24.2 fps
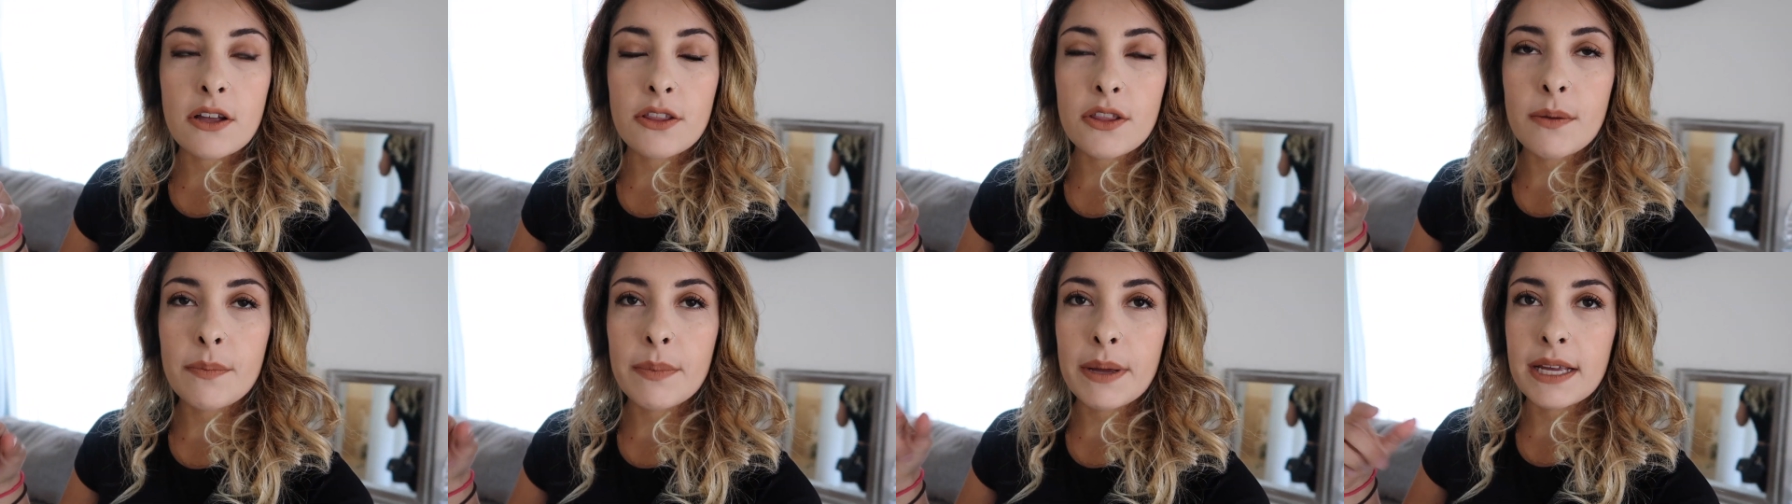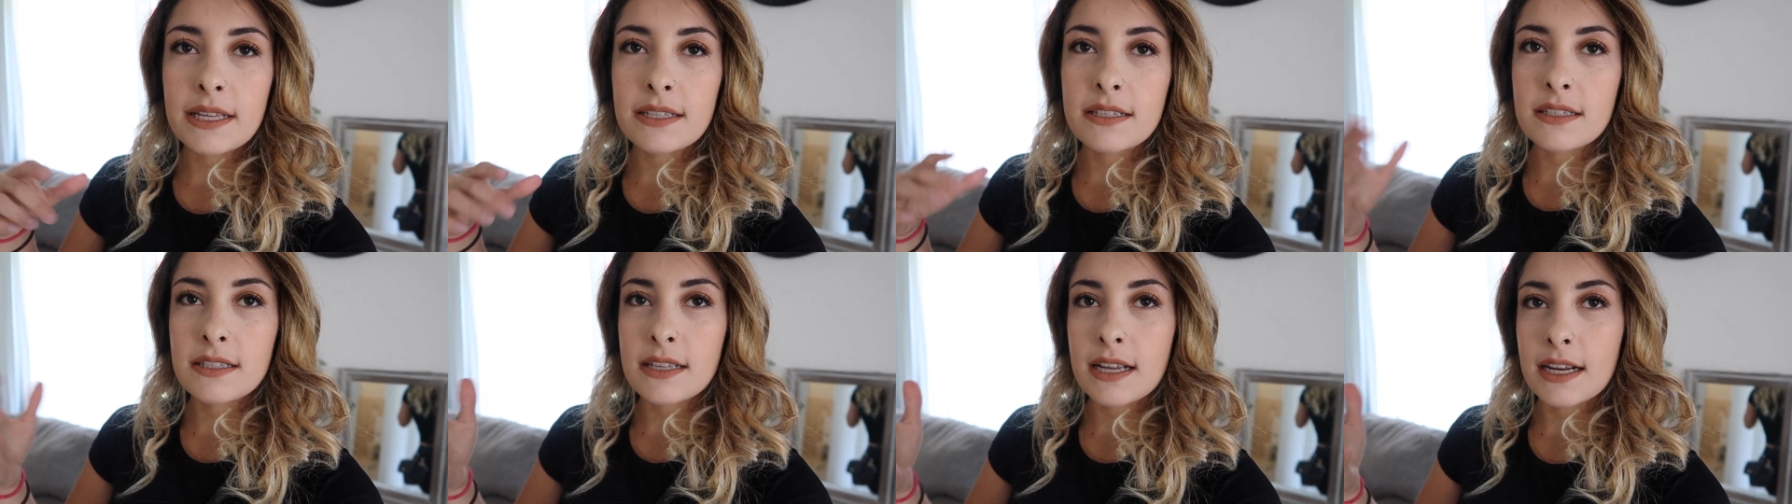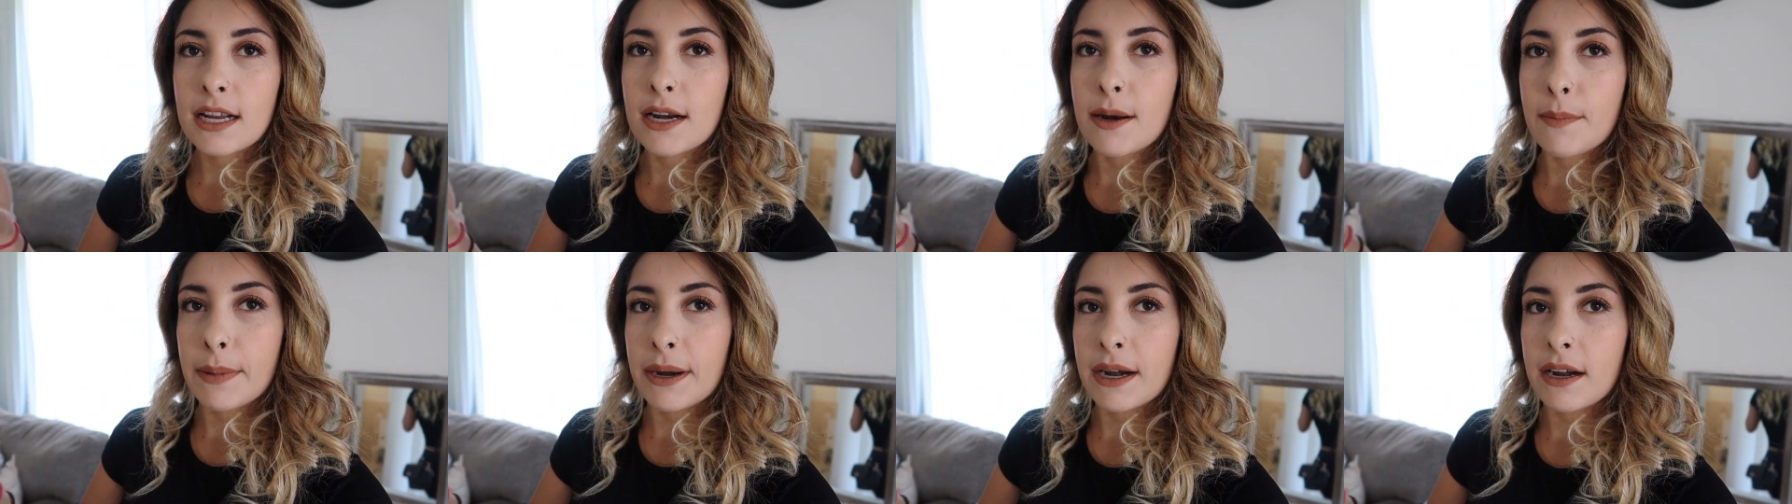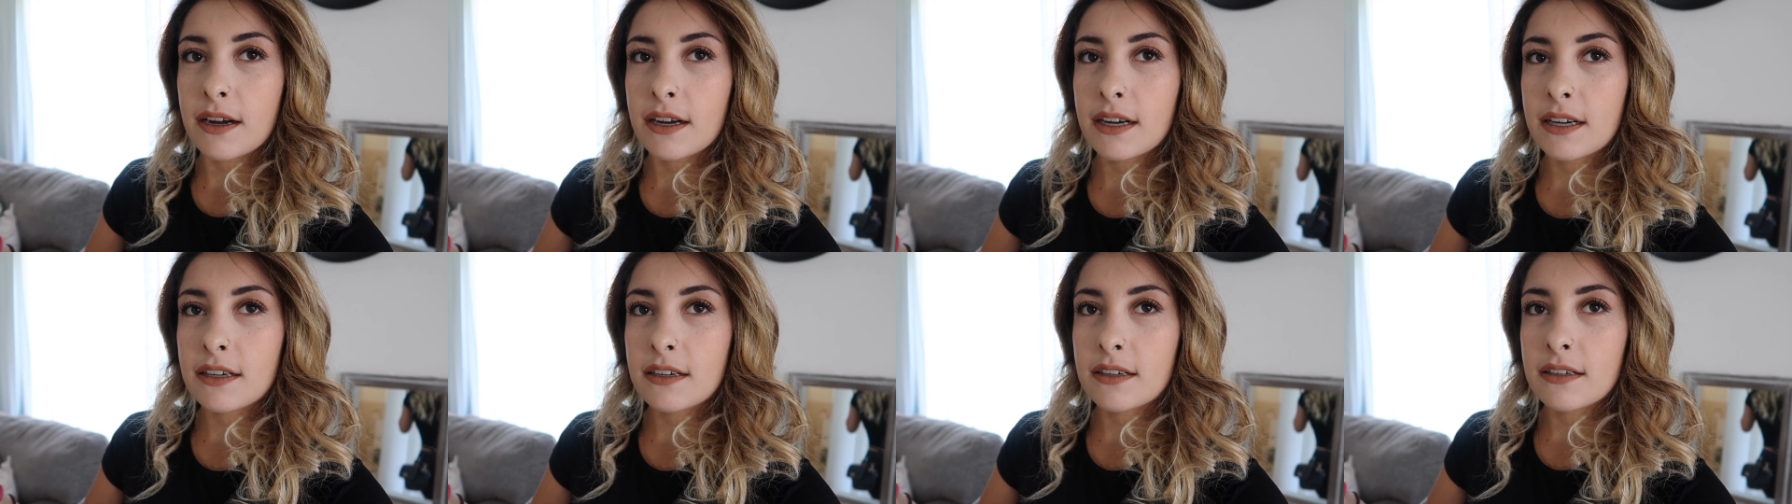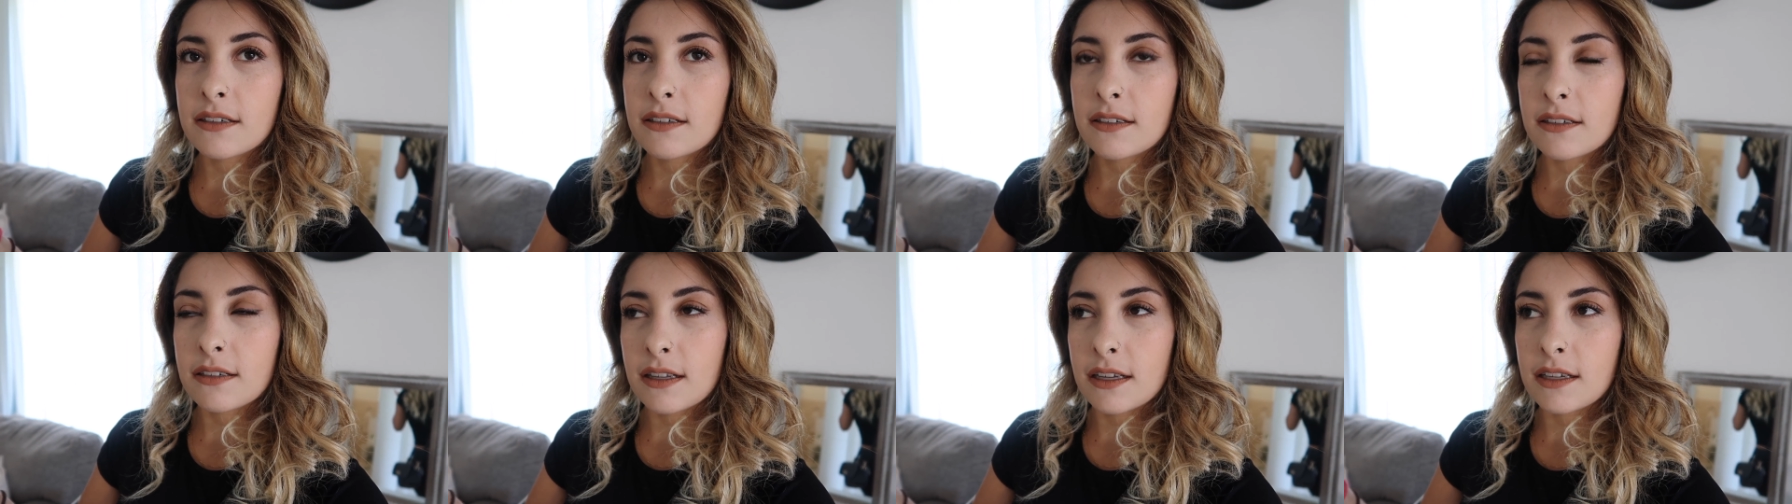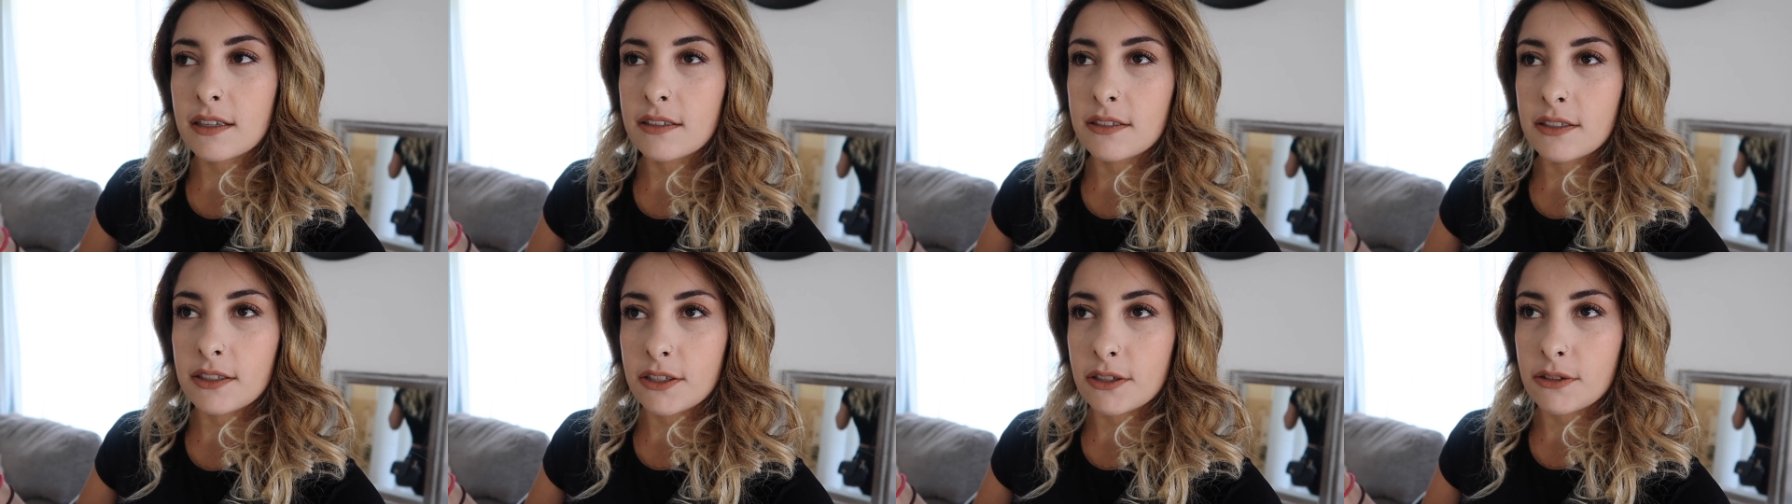on the base it's like an american
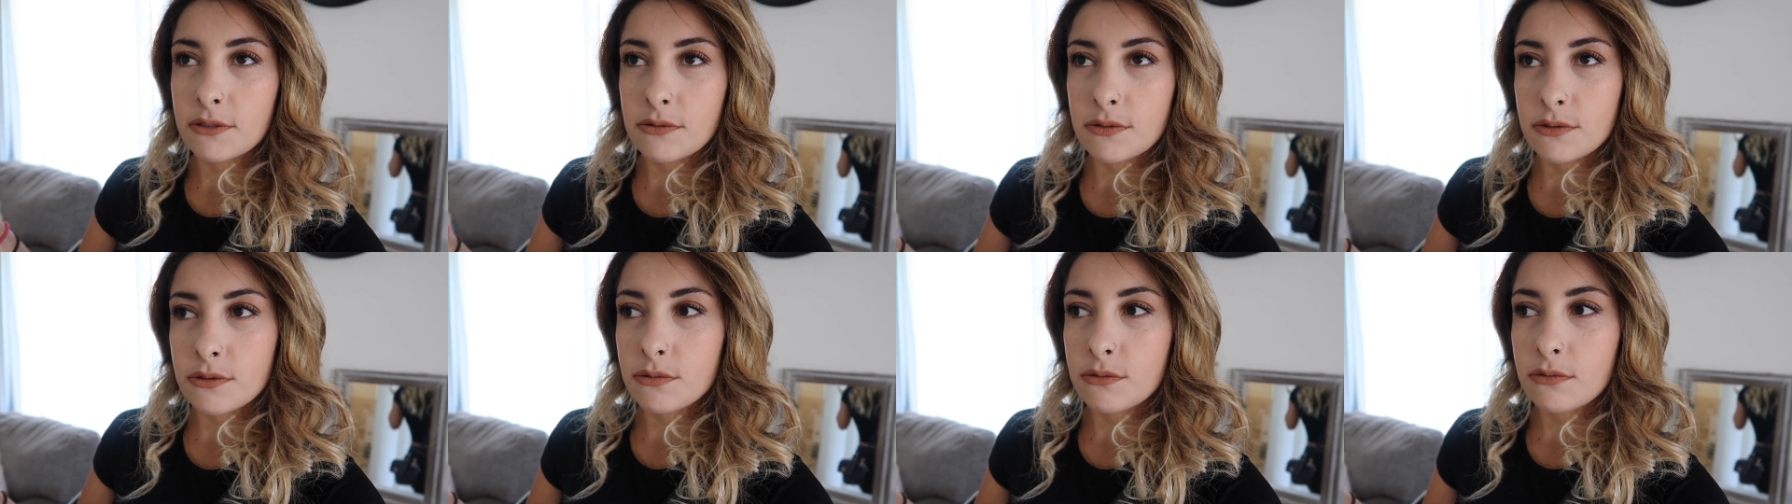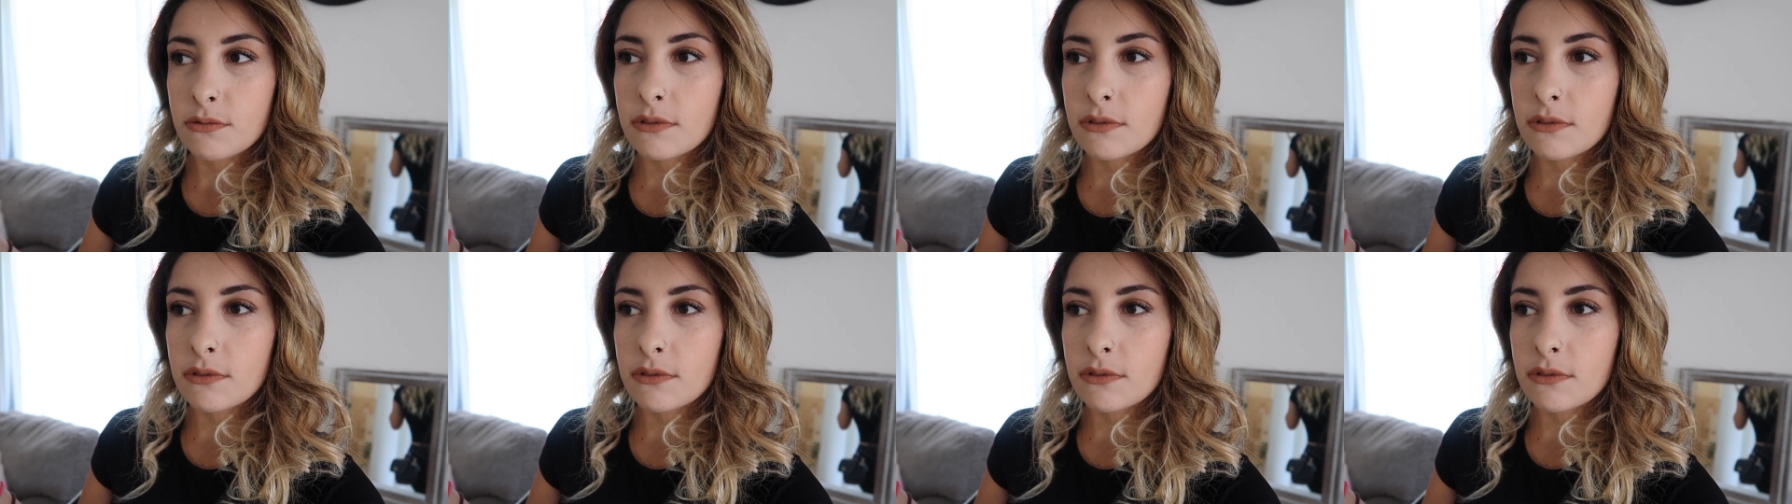like you know